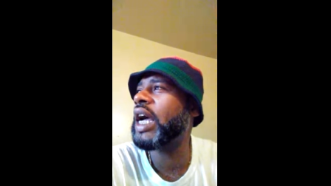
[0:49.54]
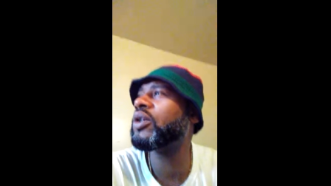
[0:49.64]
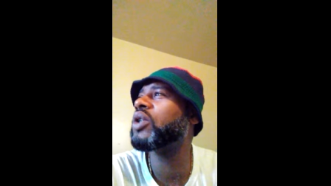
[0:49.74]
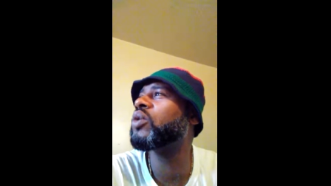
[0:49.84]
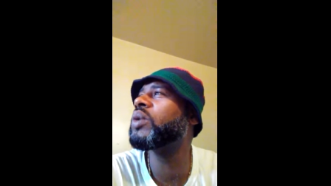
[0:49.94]
look
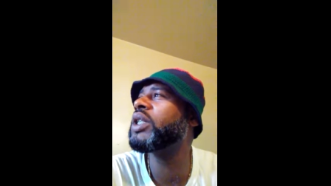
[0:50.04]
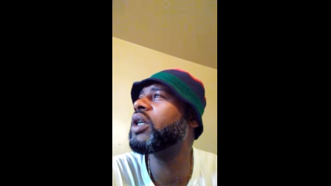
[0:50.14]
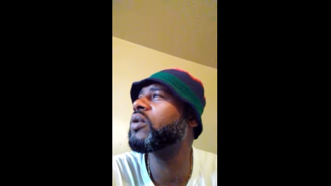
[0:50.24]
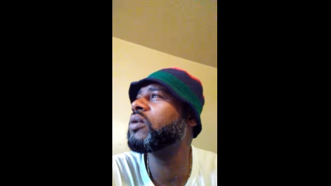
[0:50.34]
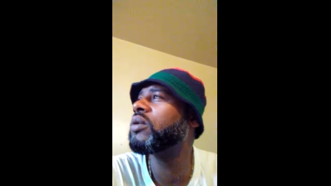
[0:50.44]
out the
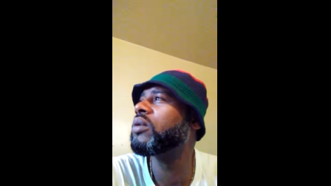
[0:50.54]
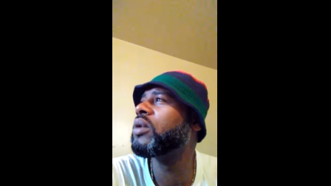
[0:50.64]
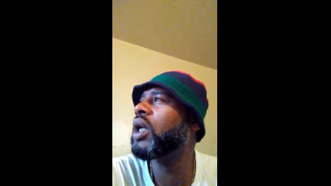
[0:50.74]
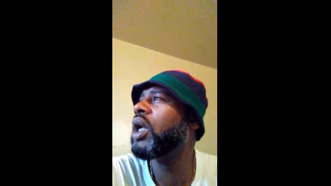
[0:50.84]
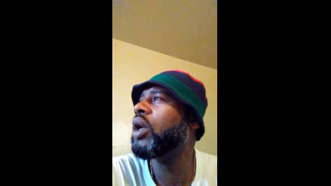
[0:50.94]
window.
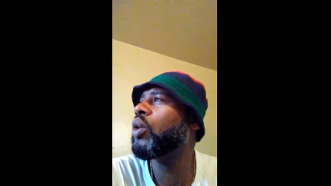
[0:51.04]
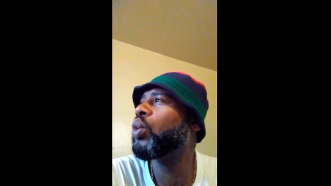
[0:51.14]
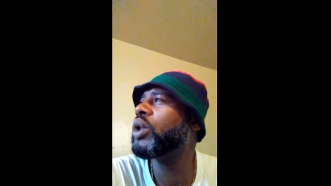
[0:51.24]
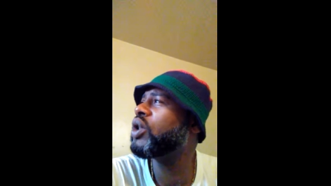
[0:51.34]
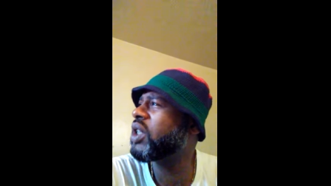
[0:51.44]

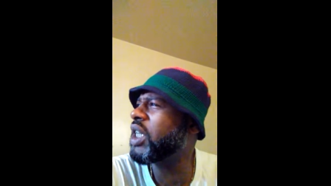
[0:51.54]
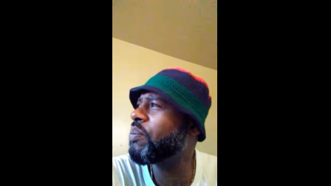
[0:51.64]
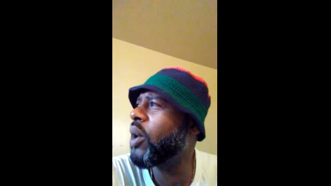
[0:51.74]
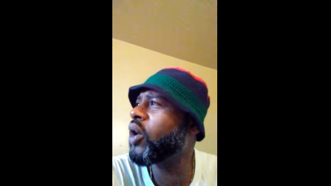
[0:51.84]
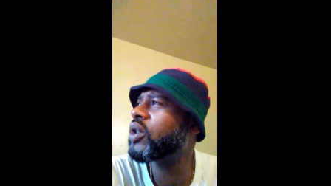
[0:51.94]
When you see
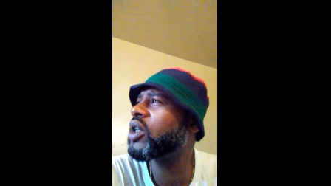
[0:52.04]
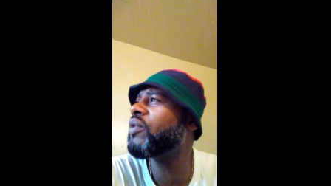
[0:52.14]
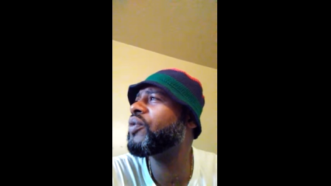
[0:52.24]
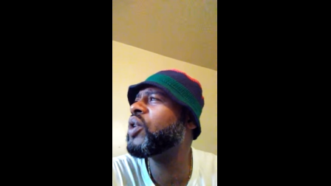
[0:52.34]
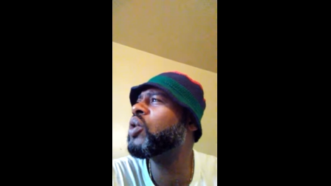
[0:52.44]
birds
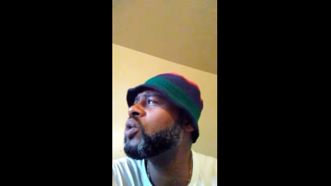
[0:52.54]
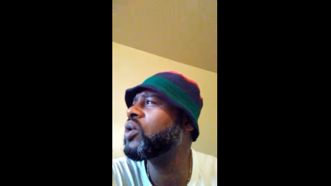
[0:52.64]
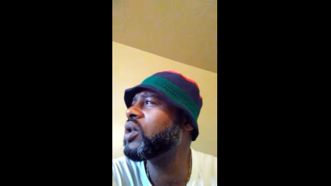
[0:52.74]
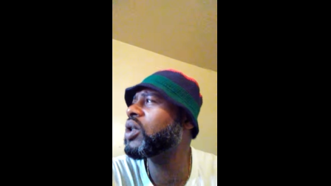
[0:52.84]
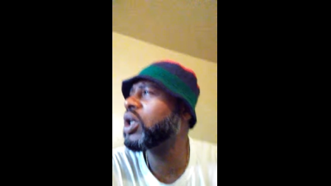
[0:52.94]

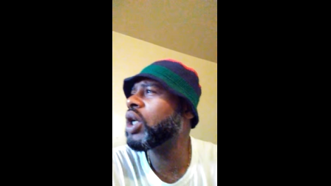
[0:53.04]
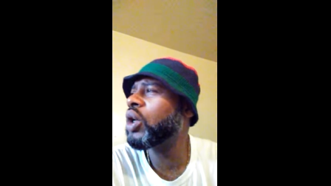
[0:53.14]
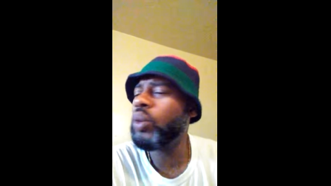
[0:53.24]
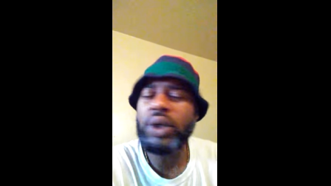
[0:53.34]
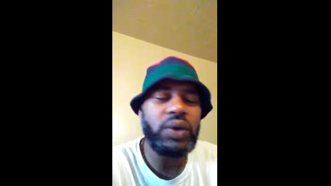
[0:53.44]
confused,
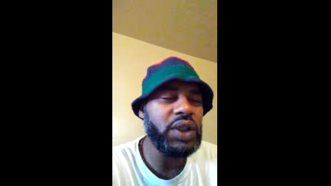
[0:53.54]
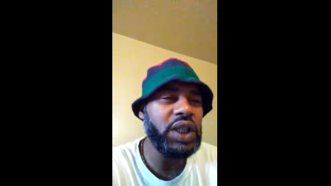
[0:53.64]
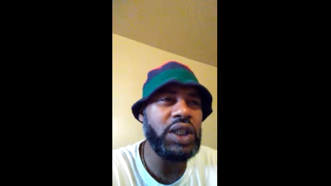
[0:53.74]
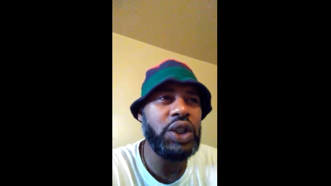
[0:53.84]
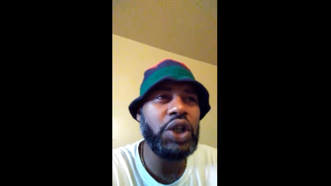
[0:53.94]
when you
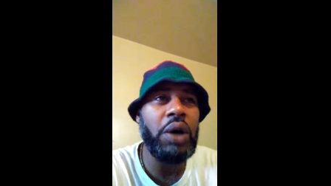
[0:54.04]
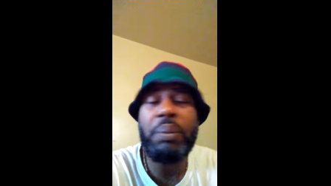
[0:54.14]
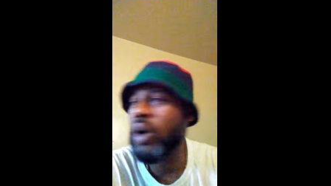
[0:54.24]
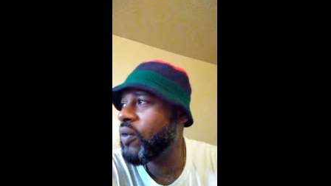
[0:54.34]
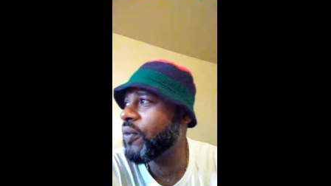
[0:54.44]
see
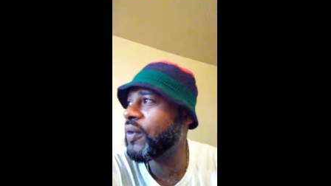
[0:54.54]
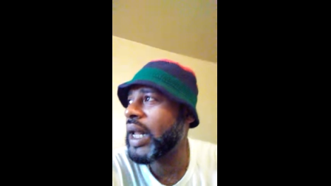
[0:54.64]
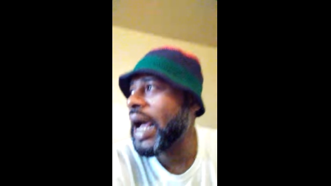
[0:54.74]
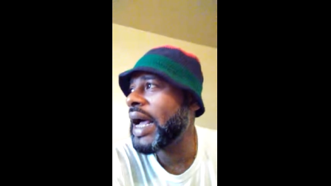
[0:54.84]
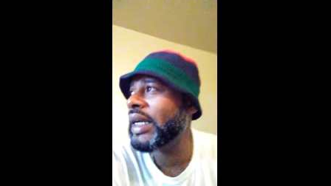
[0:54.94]
jumbo
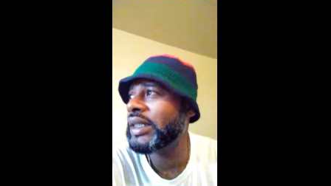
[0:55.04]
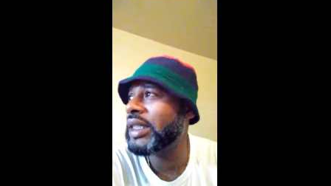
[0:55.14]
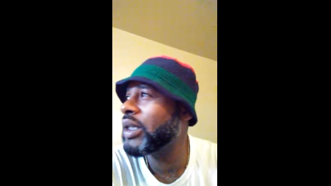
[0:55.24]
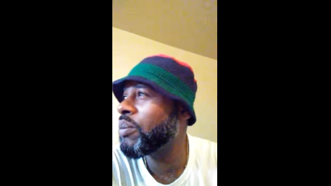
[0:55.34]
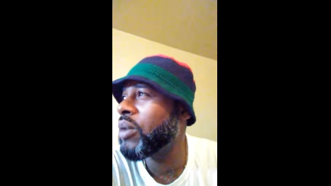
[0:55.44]

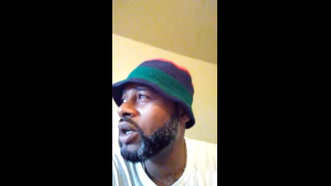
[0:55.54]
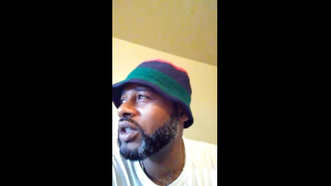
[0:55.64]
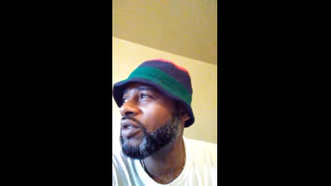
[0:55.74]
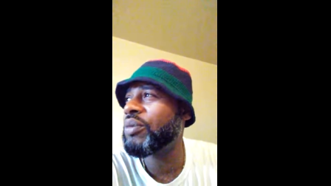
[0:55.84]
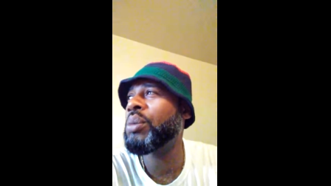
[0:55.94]
flies in the
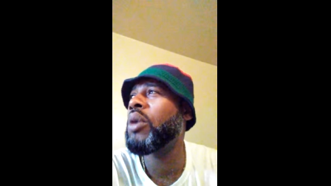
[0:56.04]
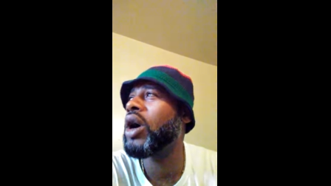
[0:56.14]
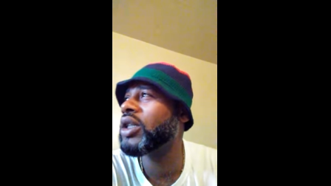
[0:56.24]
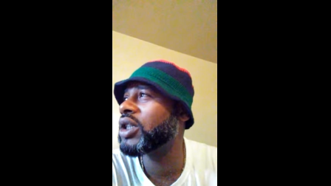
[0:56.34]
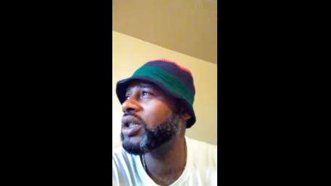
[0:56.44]
month of
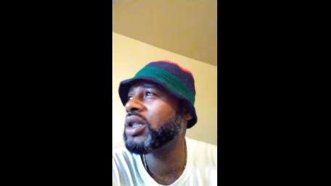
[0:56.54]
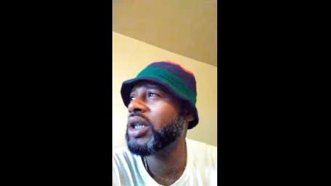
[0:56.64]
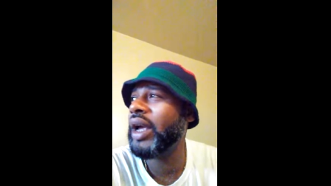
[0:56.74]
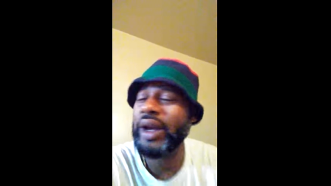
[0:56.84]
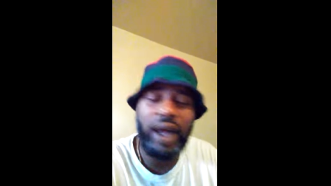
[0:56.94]
March,
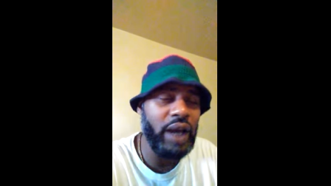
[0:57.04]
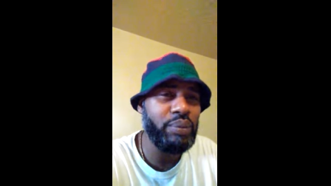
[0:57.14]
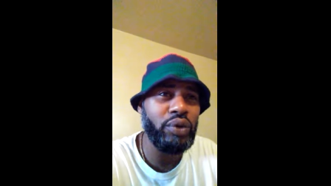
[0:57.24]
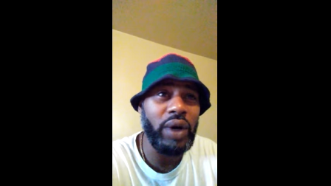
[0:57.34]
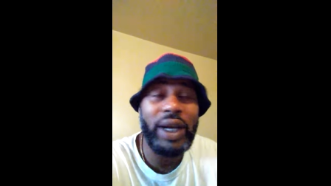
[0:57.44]
and
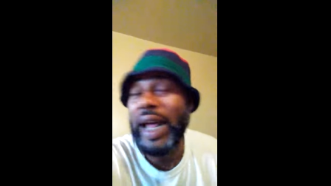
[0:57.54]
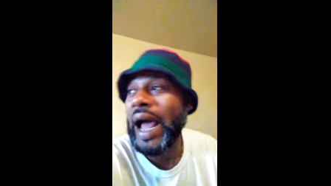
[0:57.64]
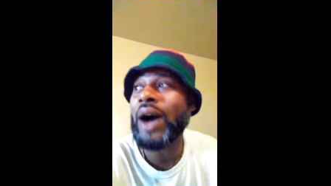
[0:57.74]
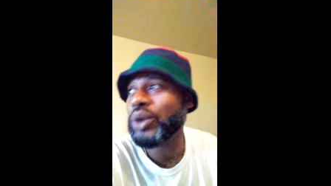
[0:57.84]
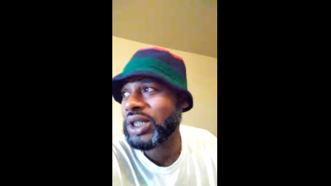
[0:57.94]
April, and
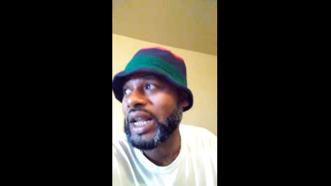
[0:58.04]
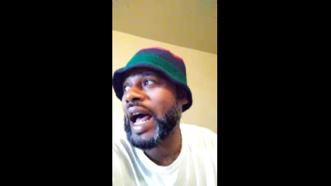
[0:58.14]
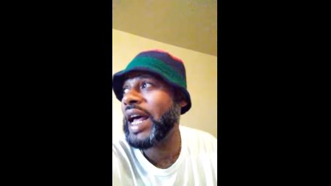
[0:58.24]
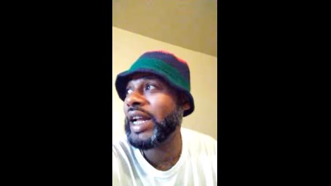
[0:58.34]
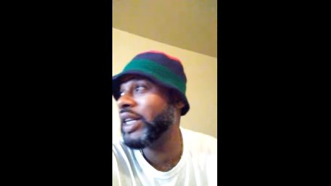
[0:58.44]
they're
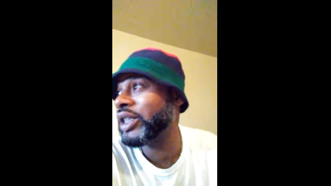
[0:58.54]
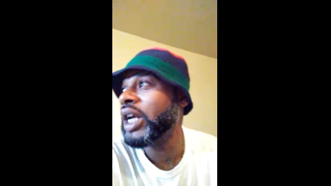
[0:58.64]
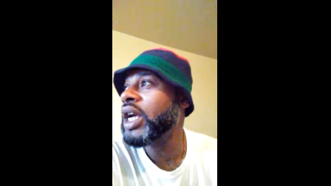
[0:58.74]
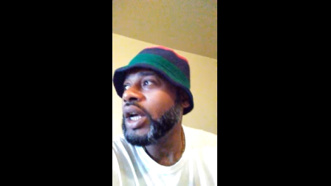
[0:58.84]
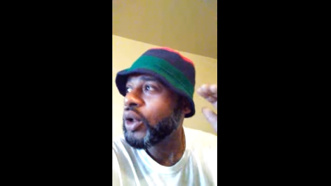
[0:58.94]
outside. And
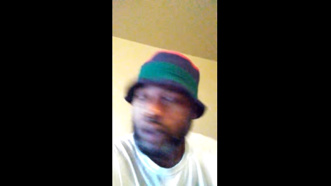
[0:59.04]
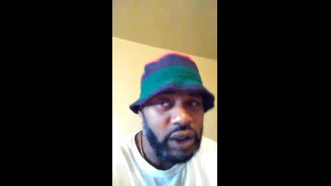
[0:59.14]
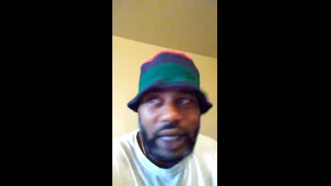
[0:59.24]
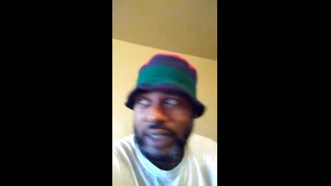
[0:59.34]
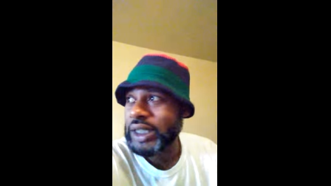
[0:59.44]
it's
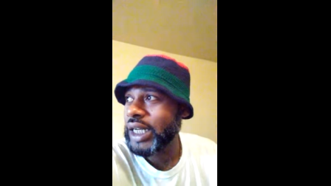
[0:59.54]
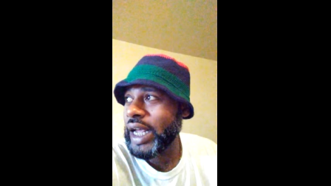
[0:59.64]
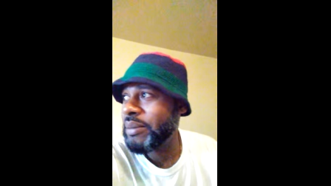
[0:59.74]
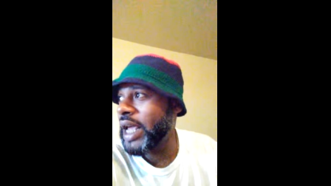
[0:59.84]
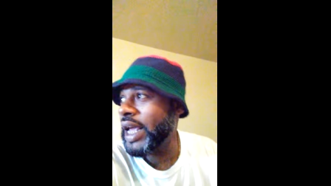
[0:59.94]

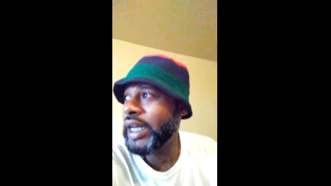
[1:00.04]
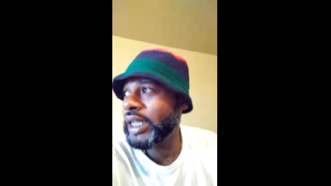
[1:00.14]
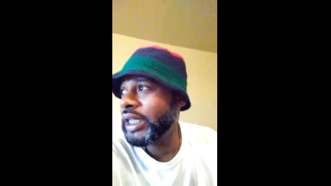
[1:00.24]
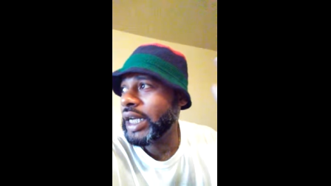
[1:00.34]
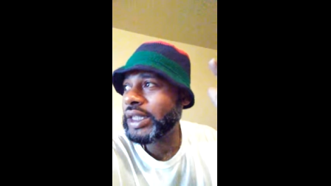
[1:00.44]
yesterday,
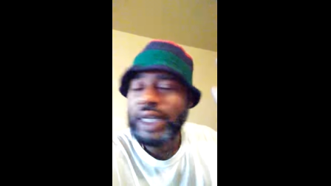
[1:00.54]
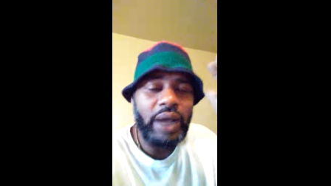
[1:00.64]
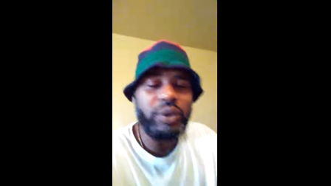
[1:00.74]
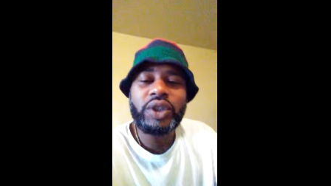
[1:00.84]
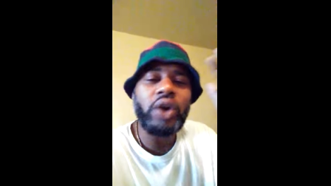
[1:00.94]
man.
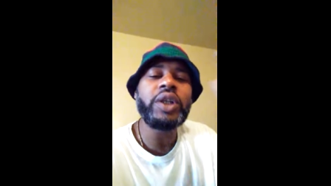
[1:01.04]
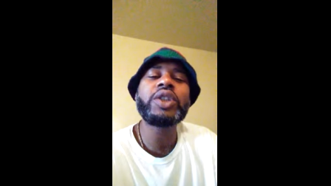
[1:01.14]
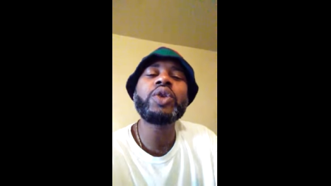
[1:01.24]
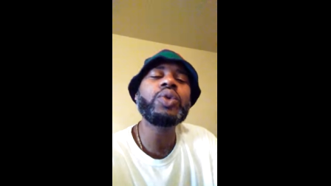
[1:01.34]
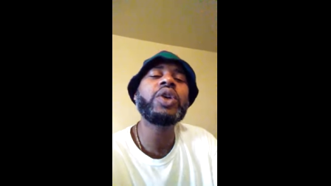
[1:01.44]
Yesterday it was
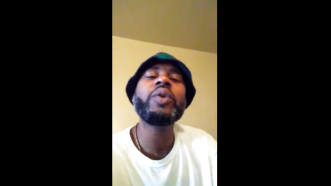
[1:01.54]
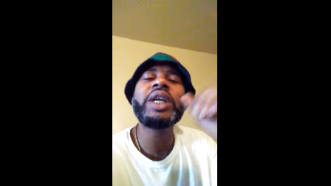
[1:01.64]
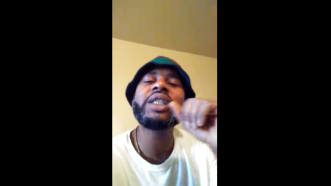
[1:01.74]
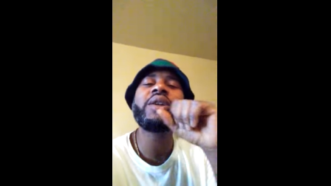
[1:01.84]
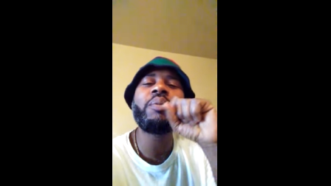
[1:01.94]
32
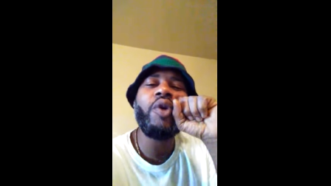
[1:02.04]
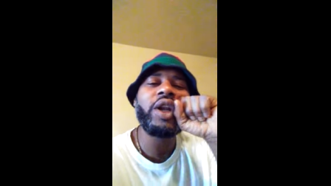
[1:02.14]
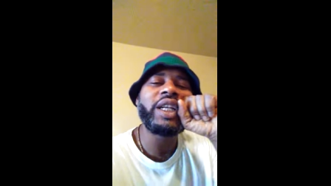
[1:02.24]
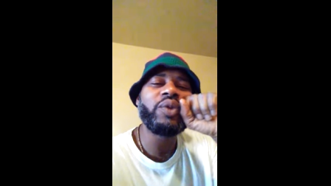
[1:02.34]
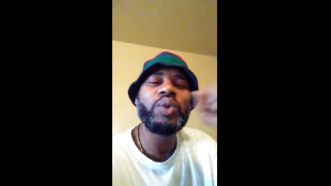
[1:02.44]
degrees in the morning.